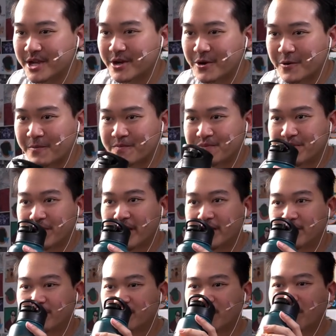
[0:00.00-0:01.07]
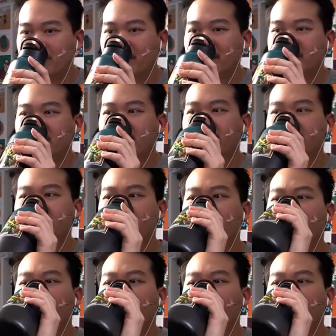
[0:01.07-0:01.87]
here. Thank you so much, guys.